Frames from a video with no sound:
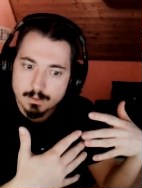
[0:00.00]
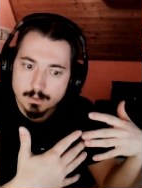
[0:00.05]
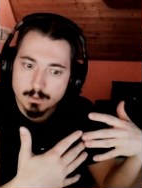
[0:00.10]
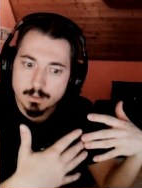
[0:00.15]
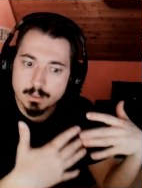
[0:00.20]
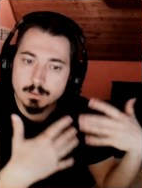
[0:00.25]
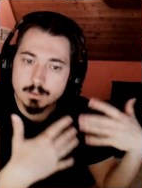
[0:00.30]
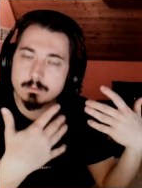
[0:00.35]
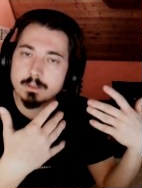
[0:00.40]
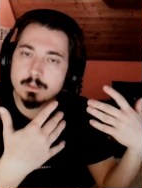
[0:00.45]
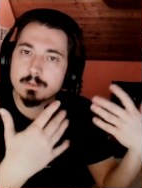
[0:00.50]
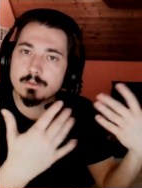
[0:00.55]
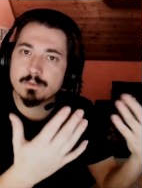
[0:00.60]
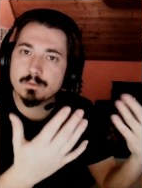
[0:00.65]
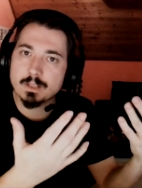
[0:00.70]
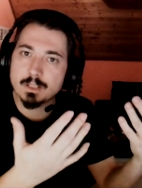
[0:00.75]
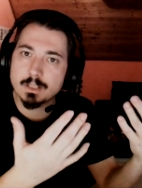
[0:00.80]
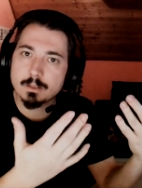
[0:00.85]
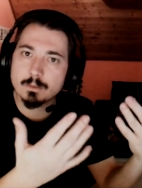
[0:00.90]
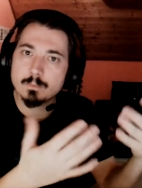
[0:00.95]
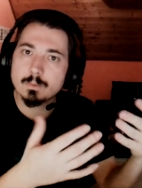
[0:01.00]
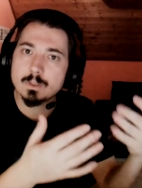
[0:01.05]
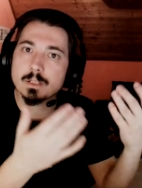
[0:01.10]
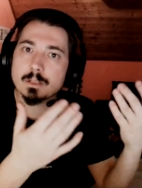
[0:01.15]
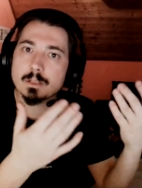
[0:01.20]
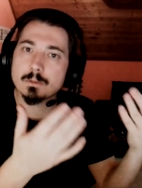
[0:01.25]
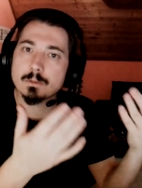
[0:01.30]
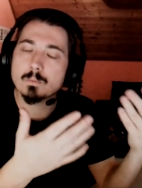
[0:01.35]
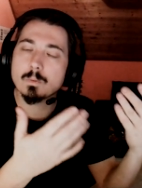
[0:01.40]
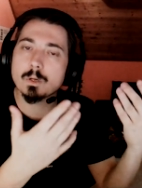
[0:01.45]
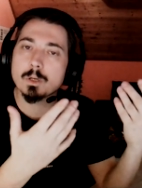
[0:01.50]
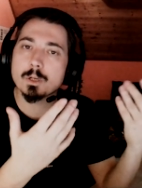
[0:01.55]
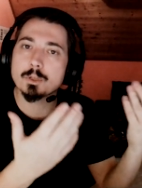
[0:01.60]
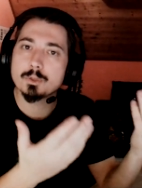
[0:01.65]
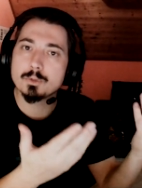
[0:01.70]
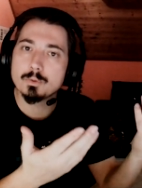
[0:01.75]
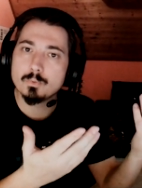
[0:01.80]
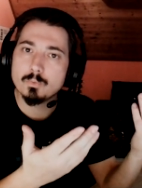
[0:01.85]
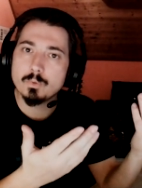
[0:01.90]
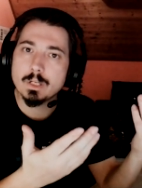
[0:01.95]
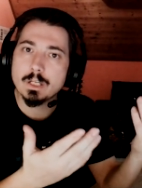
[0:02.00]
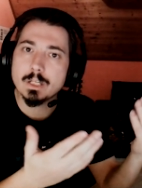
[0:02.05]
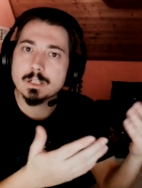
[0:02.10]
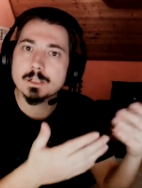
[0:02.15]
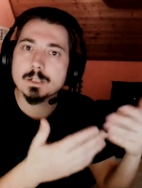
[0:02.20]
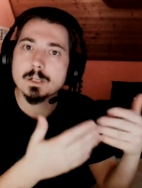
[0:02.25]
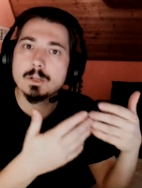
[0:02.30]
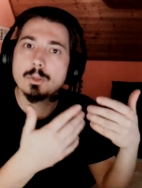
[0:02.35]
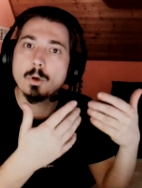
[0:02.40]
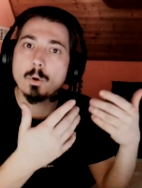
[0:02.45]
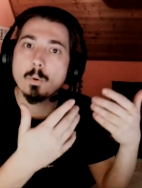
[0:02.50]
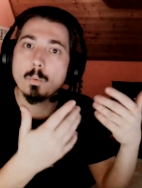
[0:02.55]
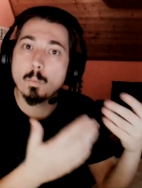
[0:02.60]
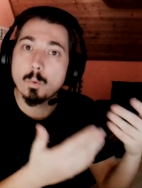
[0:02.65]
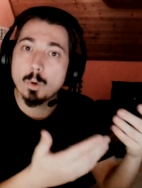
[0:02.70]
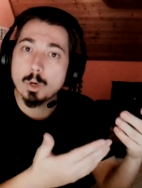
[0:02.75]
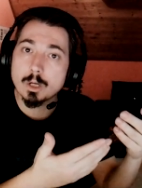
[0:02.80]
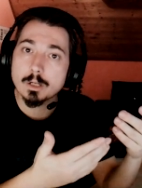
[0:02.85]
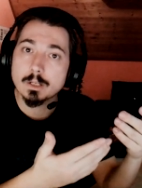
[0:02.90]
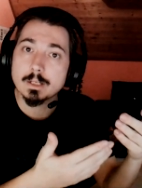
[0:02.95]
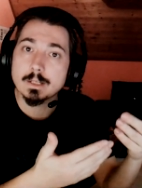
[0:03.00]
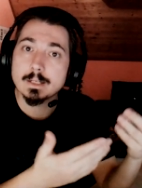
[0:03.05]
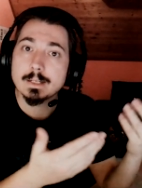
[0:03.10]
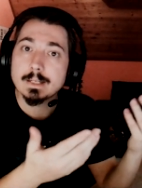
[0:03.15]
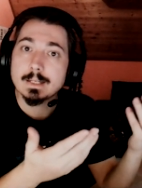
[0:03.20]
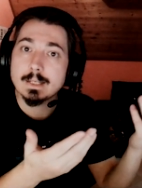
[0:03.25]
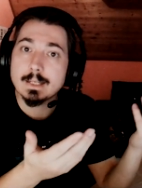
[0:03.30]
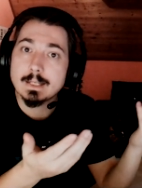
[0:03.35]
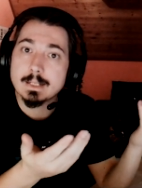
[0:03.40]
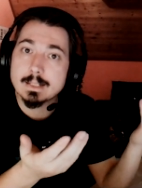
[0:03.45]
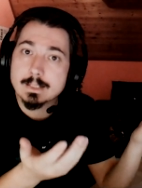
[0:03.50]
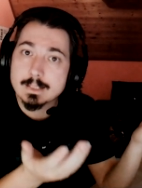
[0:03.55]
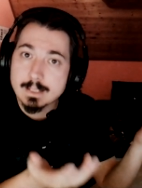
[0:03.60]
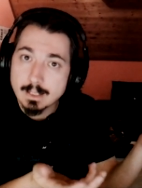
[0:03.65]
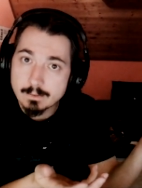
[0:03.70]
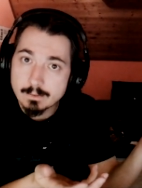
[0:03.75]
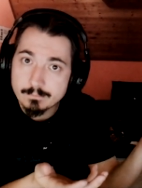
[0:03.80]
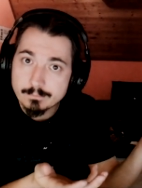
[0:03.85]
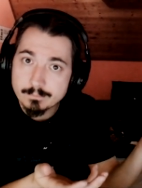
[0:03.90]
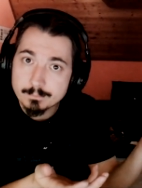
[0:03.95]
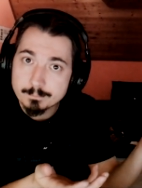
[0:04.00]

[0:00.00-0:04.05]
The only thing we didn't want to do is the work itself.